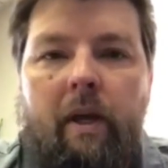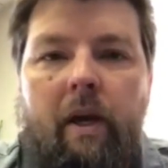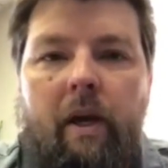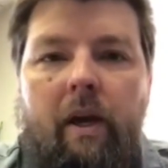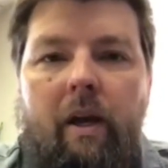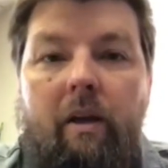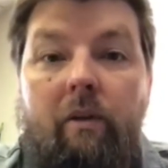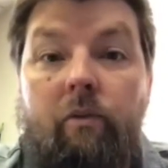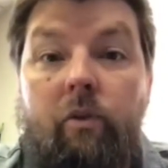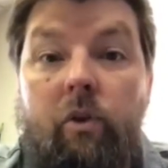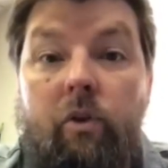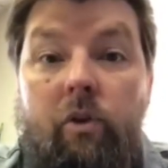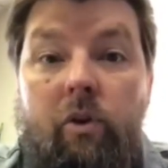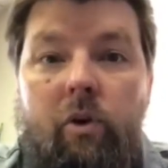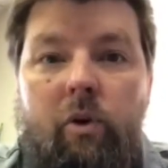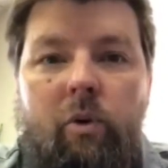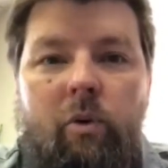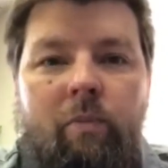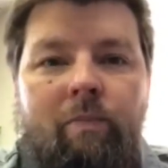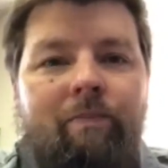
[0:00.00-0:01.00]
If you
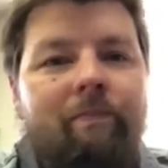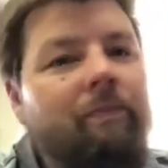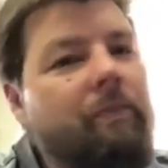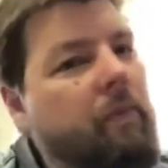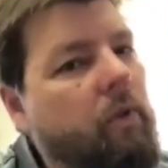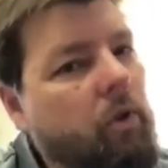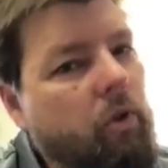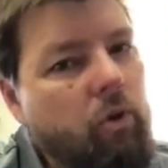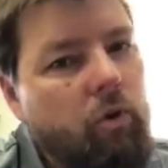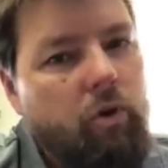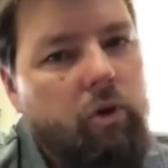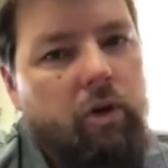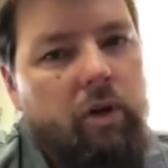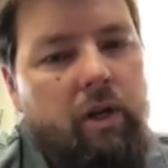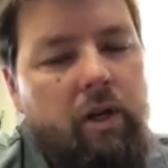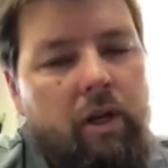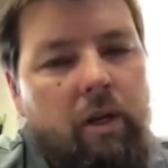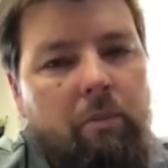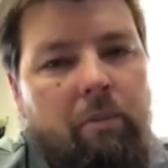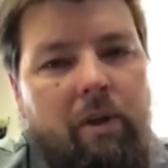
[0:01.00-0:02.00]
do, you could
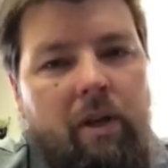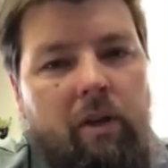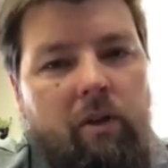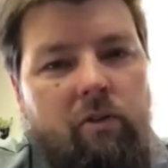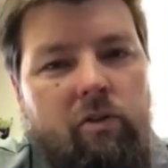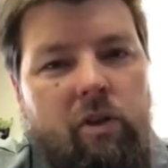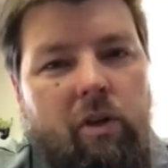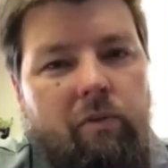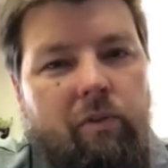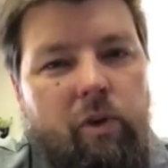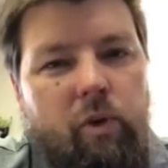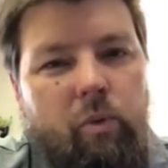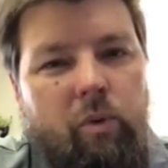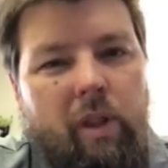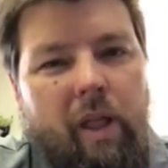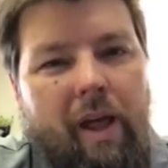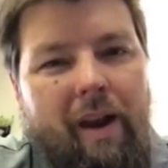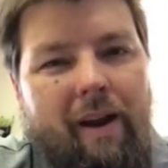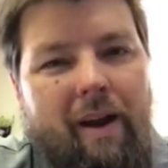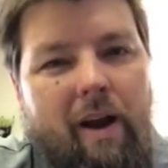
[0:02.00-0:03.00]
end up getting yourself into a
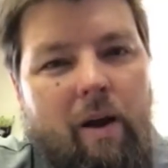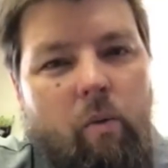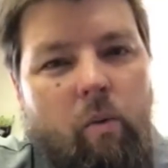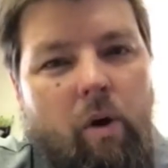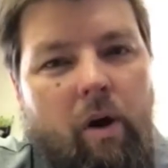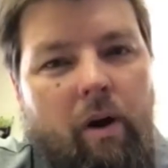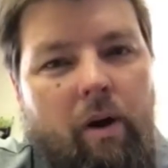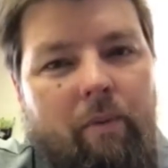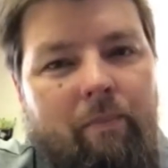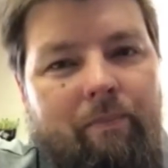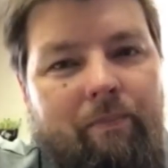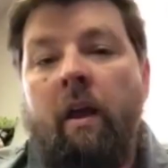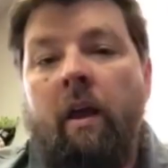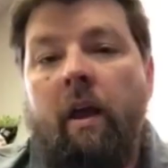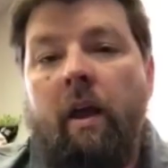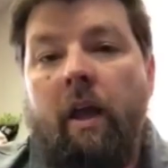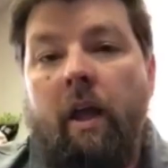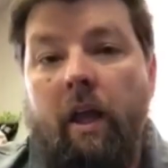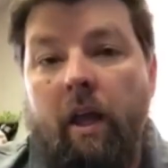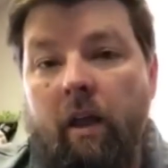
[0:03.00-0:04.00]
lot of hot water.
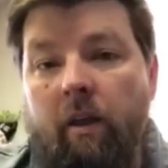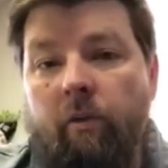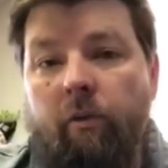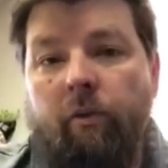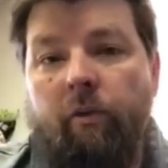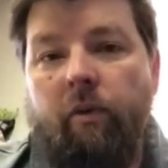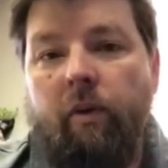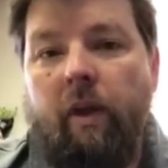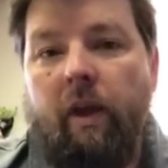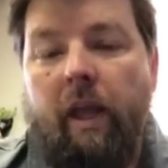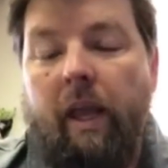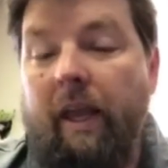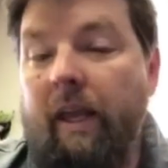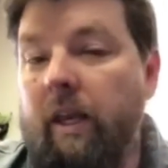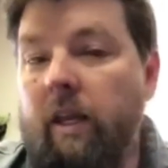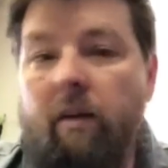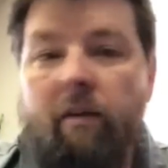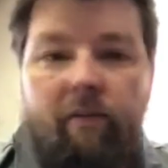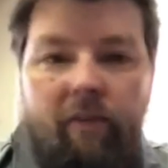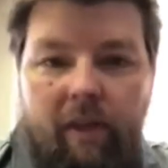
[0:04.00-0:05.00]
If
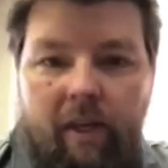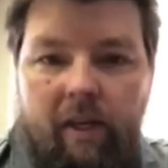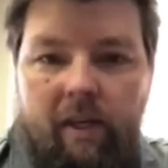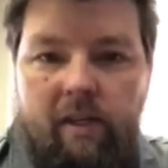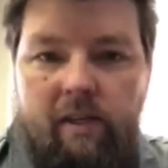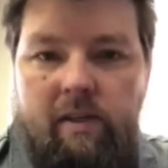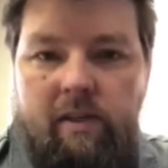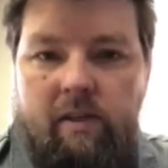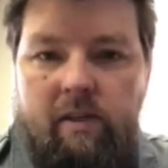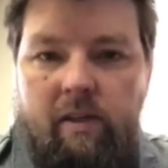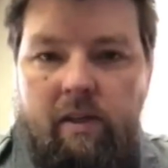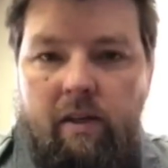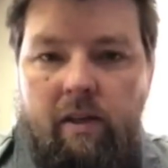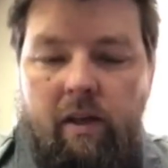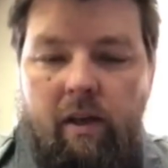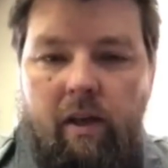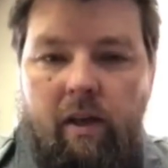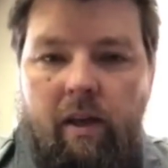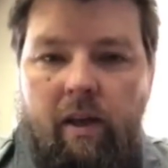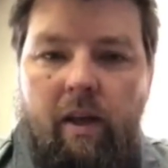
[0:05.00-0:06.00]
any of these
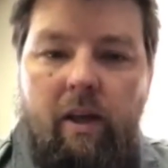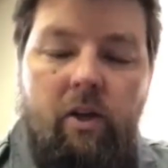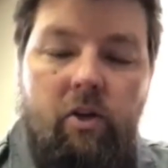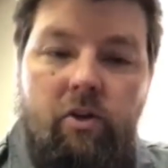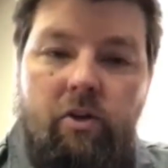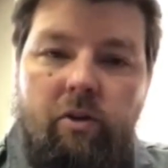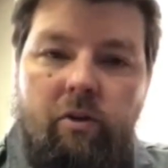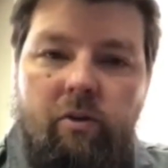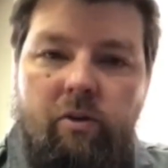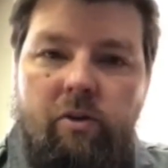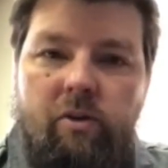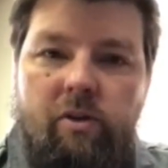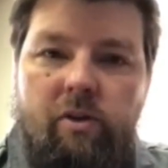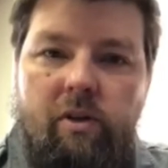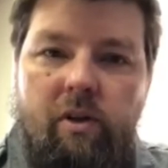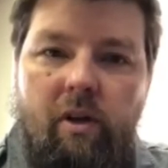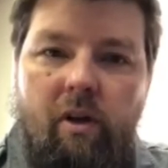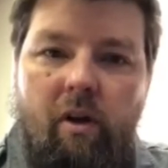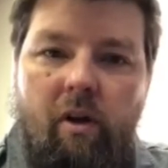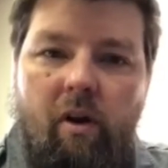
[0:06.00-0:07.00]
issues
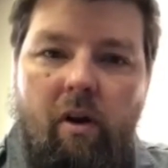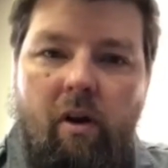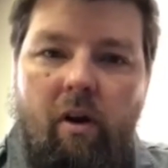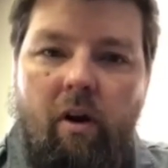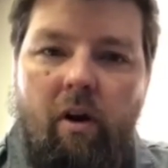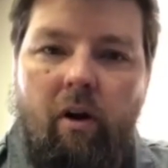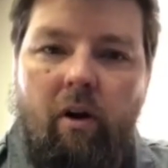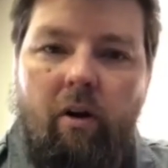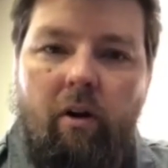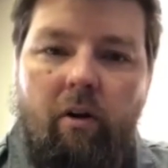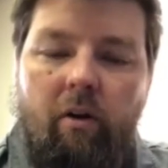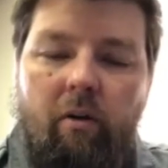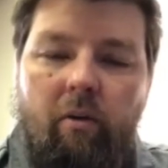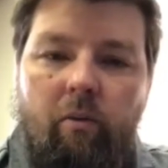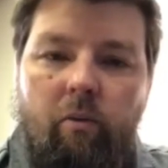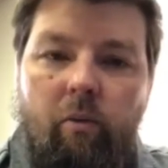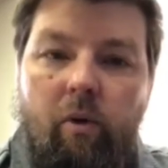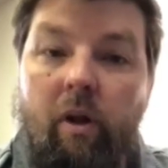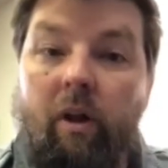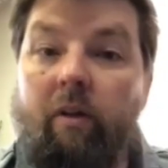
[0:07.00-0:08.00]
are
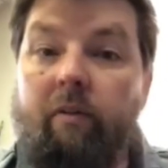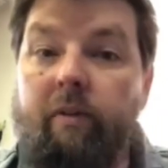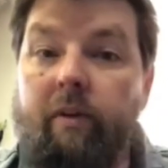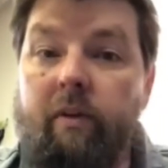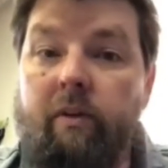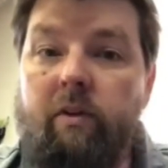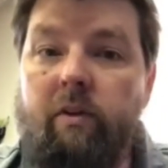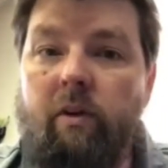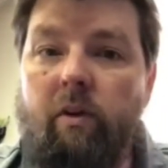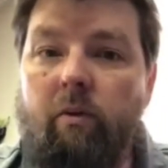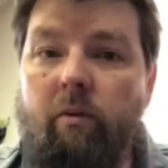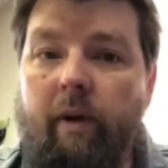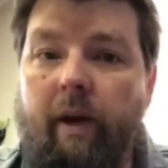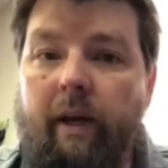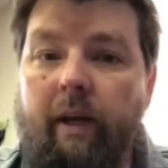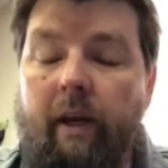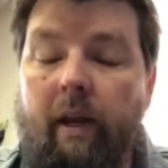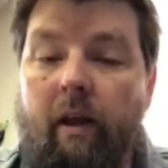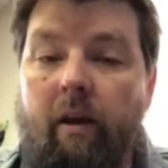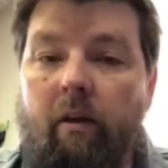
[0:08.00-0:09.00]
relevant to you
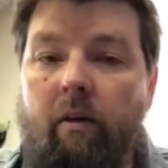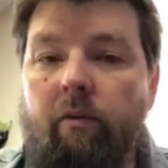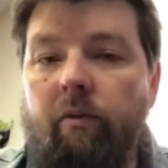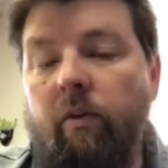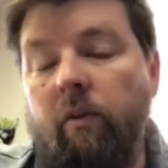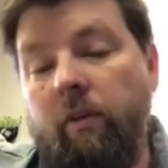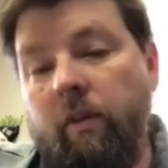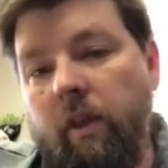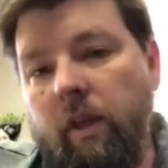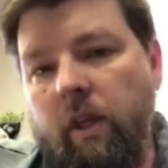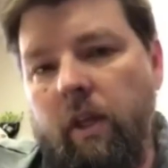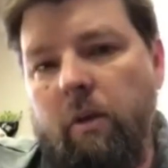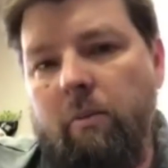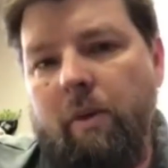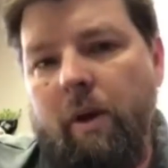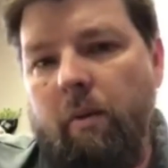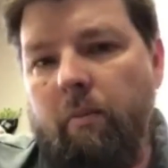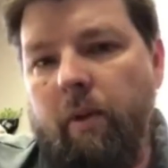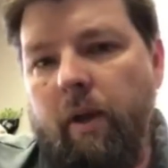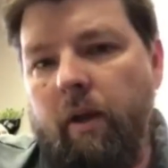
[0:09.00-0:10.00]
right now, if you're thinking
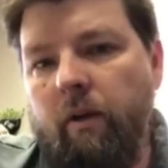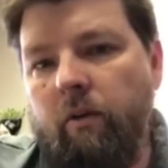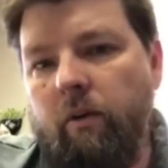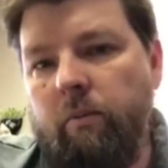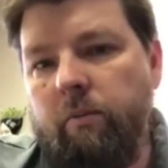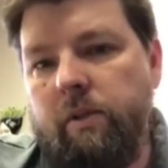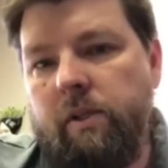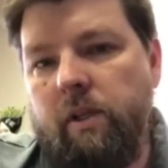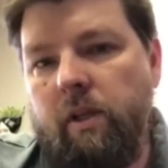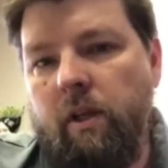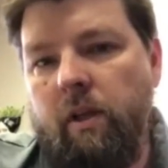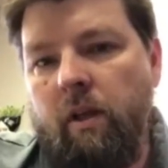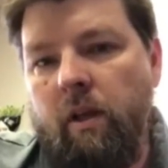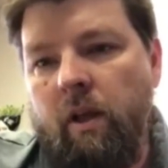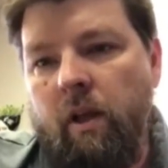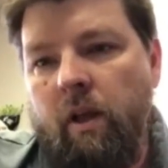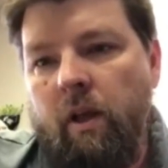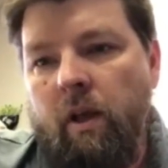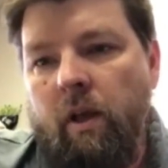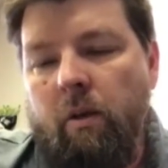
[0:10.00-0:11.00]
about bankruptcy,
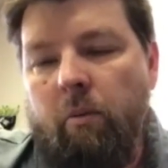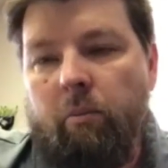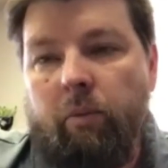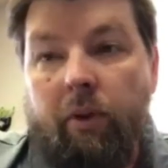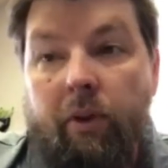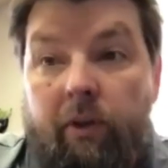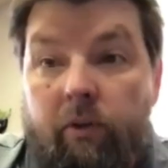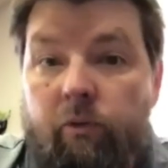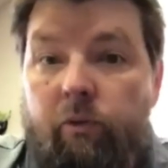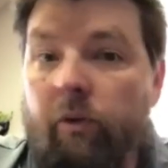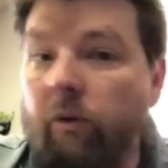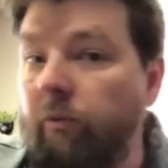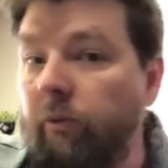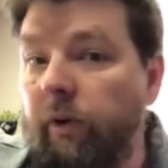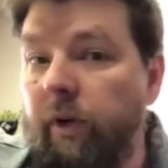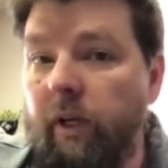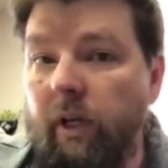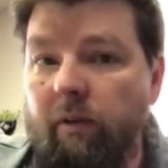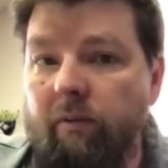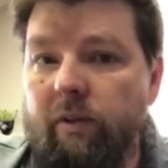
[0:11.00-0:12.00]
please feel free
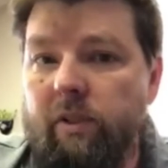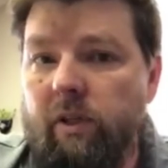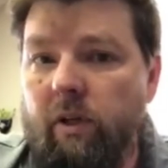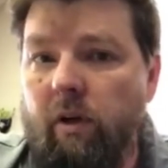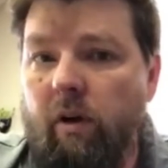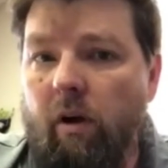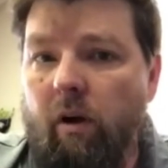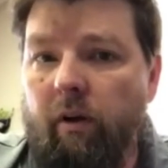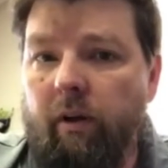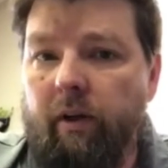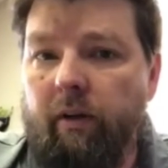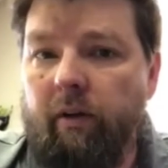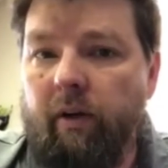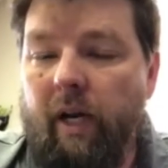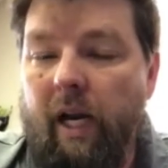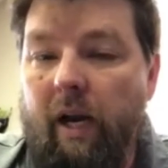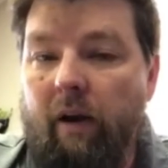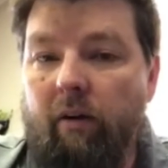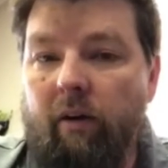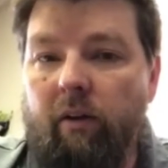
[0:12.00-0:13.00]
to give us a call here at
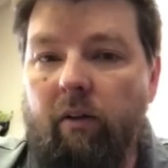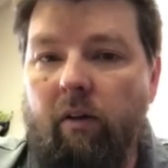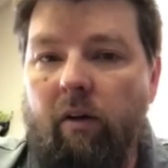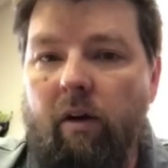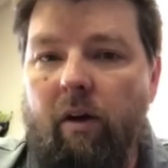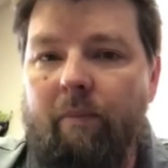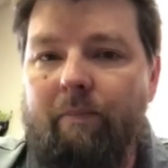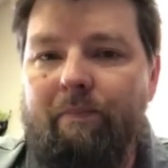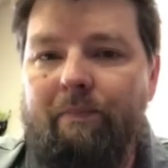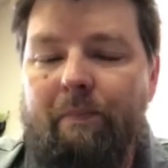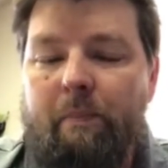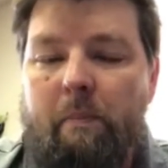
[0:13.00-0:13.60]
Eron Law.